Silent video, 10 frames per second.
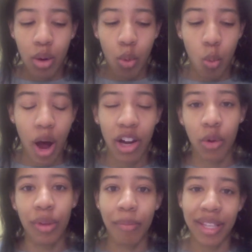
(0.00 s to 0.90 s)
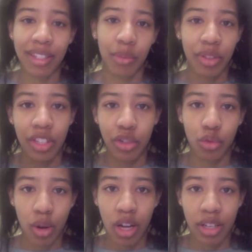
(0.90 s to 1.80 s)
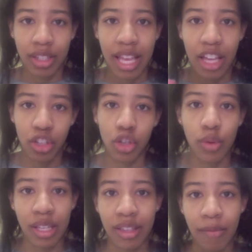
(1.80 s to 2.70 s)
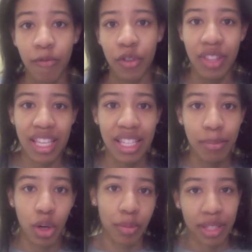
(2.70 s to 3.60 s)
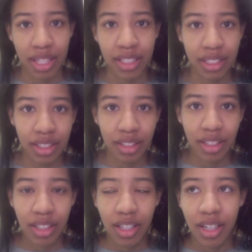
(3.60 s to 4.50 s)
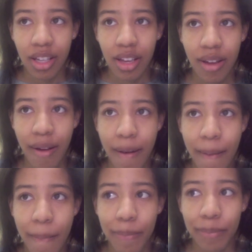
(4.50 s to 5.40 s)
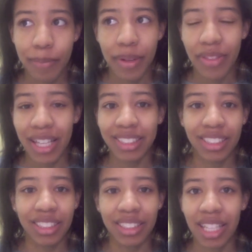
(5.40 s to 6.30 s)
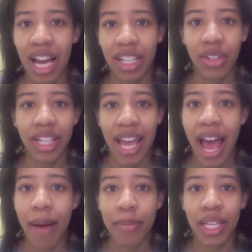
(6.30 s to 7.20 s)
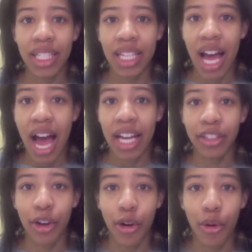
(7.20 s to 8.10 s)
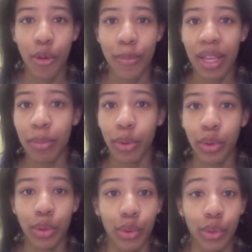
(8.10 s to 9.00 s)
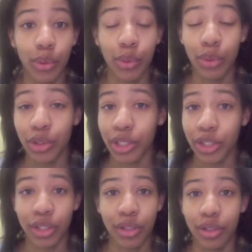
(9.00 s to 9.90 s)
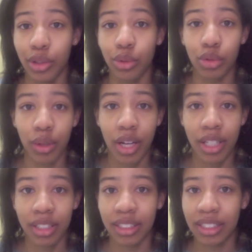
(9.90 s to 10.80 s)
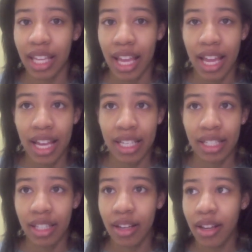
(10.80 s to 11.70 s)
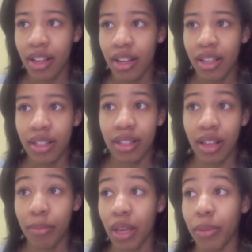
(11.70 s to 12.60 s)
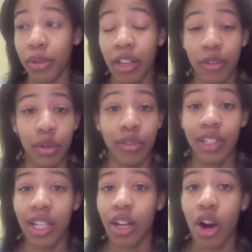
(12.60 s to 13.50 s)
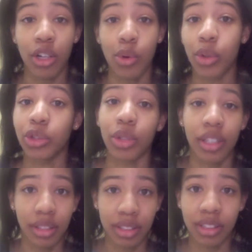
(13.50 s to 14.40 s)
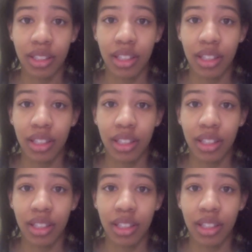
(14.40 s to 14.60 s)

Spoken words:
why are we messing with these drugs and using them for these purposes? But that's just not going to happen. I know people who just do drugs, and some people even who've done hardcore drugs.